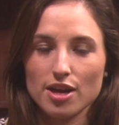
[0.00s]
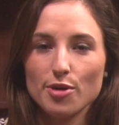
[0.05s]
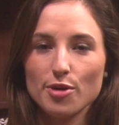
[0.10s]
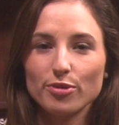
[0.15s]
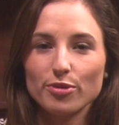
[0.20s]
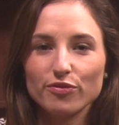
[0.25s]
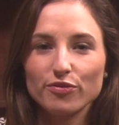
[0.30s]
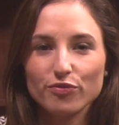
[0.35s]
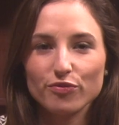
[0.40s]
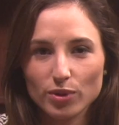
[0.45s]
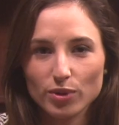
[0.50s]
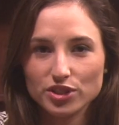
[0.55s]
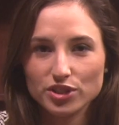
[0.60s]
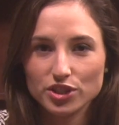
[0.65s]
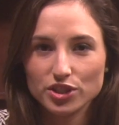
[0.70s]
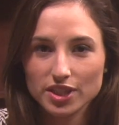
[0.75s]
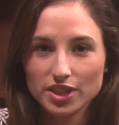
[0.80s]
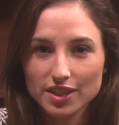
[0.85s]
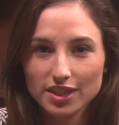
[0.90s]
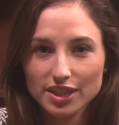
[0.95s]
But
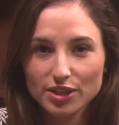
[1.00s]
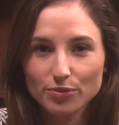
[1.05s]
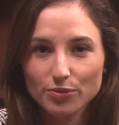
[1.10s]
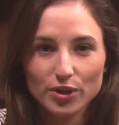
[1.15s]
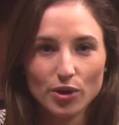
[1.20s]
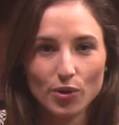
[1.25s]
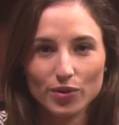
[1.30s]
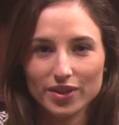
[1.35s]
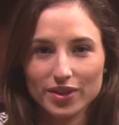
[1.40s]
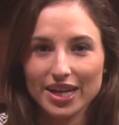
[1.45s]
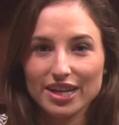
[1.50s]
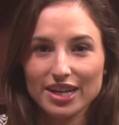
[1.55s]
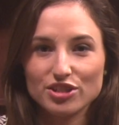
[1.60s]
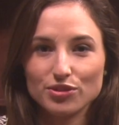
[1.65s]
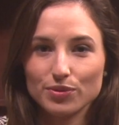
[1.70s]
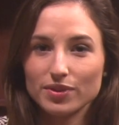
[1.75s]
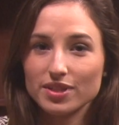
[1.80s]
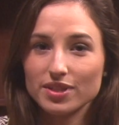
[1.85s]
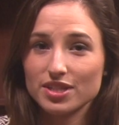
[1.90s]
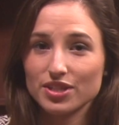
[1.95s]
fortunately, we only had to
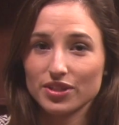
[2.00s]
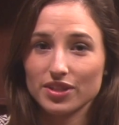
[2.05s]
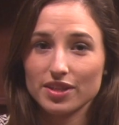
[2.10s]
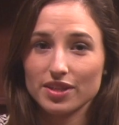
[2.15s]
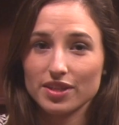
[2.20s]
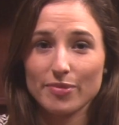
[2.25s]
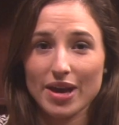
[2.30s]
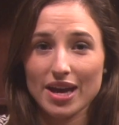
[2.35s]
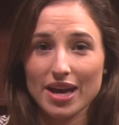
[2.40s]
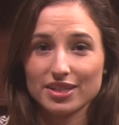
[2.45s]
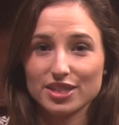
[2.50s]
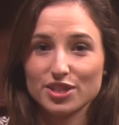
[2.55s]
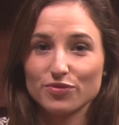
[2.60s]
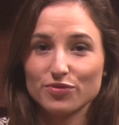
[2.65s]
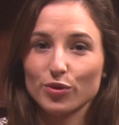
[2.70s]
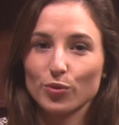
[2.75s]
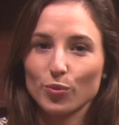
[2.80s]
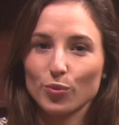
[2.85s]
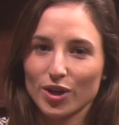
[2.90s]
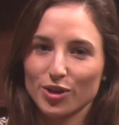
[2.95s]
endure the madness
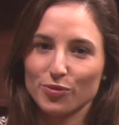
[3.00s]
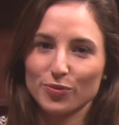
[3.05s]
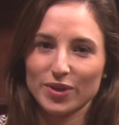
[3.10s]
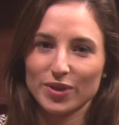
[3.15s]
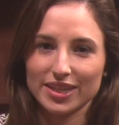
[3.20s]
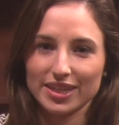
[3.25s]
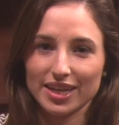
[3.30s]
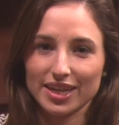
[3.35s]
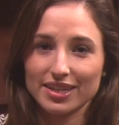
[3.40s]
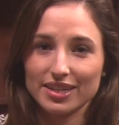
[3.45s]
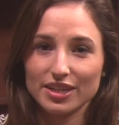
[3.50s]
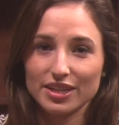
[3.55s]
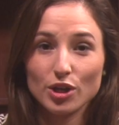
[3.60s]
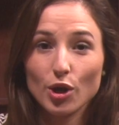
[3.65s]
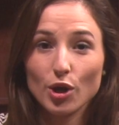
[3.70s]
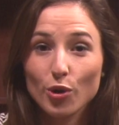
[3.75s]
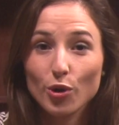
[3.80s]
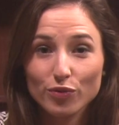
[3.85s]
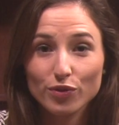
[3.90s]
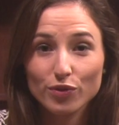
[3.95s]
for one weekend, and
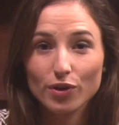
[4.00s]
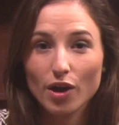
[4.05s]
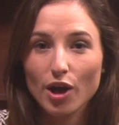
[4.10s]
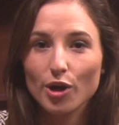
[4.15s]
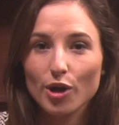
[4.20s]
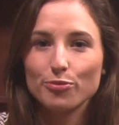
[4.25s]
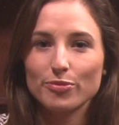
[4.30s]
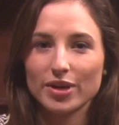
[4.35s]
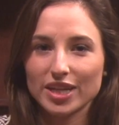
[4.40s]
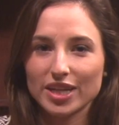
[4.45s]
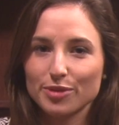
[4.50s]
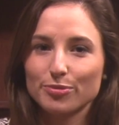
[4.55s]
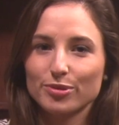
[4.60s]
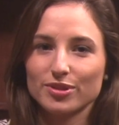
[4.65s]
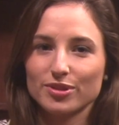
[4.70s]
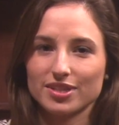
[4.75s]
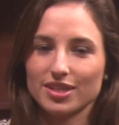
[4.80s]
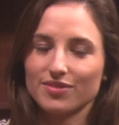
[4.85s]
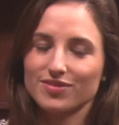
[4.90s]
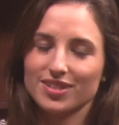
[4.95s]
overall, many
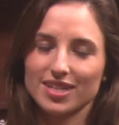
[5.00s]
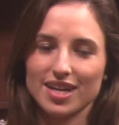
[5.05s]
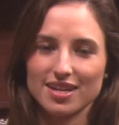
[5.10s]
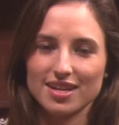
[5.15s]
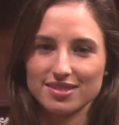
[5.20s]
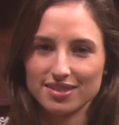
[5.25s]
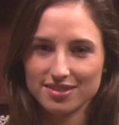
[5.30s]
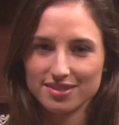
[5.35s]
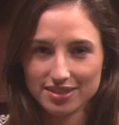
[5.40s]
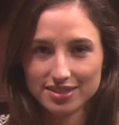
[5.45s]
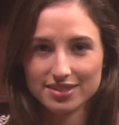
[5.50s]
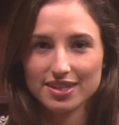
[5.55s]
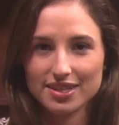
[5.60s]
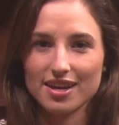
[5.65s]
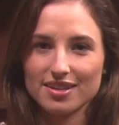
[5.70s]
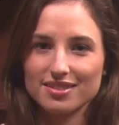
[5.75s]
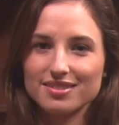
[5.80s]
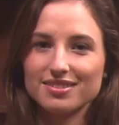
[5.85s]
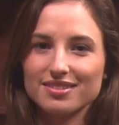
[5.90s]
perceived it as a success.